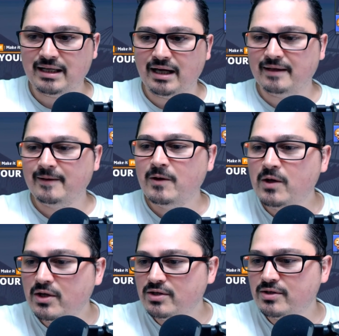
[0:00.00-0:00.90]
Yeah.
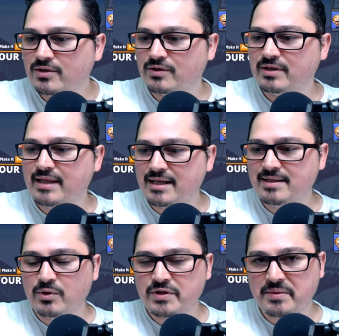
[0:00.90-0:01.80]
So that's
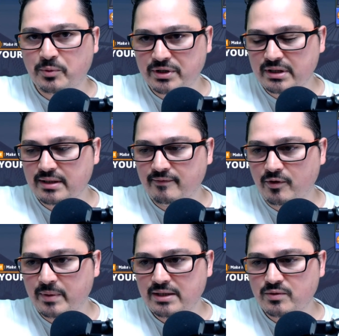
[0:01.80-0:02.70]
the most important thing
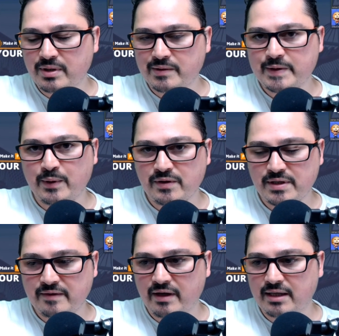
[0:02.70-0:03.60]
for me to be
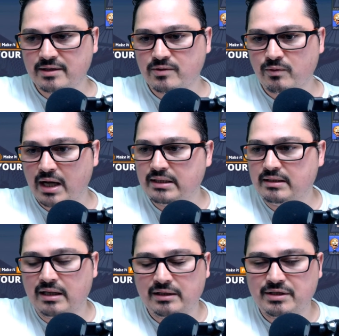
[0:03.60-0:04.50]
responsive and to write
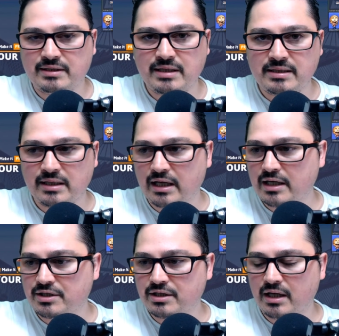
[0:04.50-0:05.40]
uh, just decent
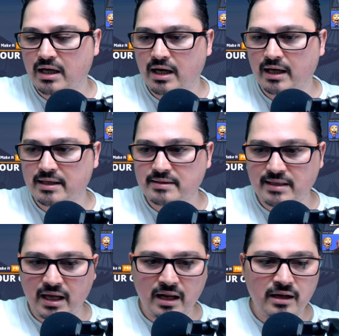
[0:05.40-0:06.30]
English, because uh,
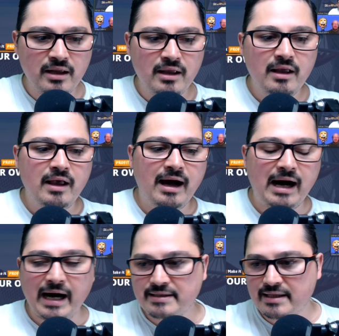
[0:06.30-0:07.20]
then
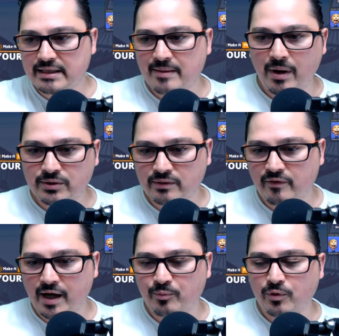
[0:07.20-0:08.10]
I take them out of
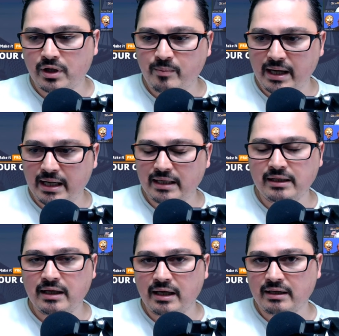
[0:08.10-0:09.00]
Upwork
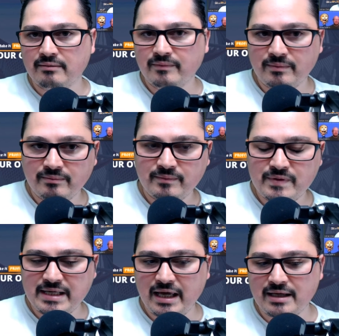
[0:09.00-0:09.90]
by uh,
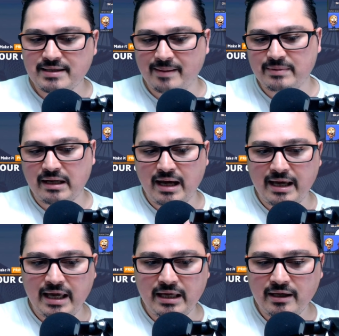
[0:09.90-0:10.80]
saying something like,
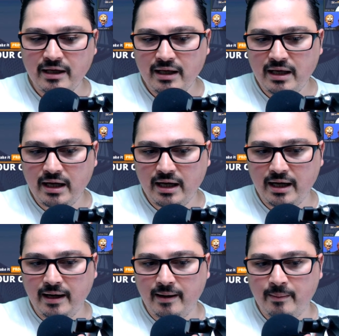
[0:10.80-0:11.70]
"Hey,
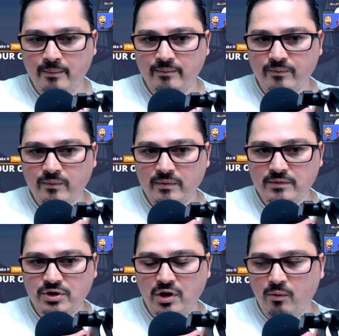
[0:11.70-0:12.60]
um,
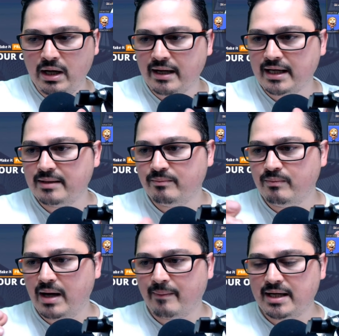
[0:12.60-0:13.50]
do you know what? I'm gonna
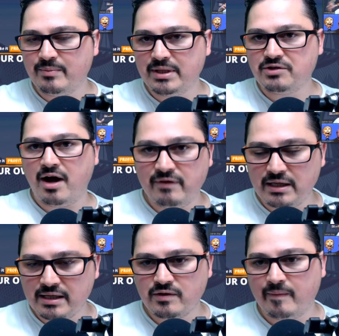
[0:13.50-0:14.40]
I'm gonna be
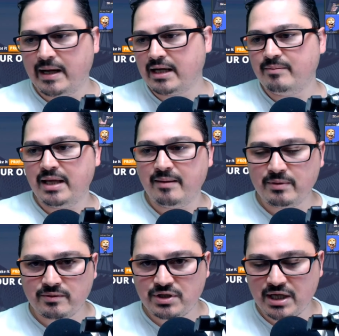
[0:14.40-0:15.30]
traveling, so I'm not gonna be able
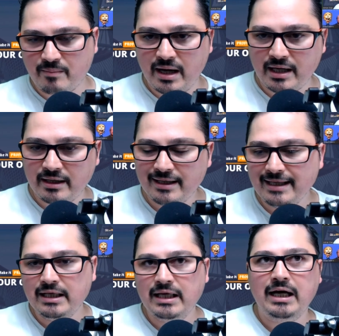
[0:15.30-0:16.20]
to check my
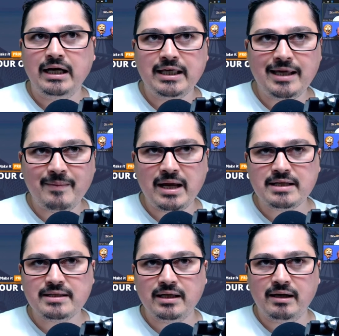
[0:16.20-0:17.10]
uh,
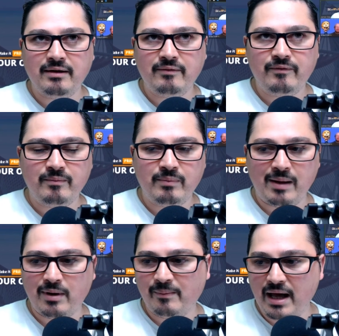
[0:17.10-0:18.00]
emails. Uh, blah
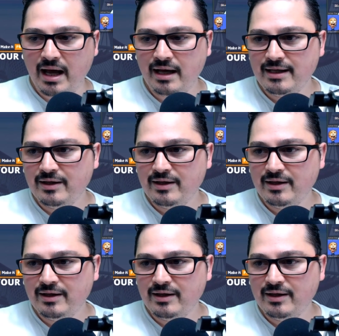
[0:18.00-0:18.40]
blah blah."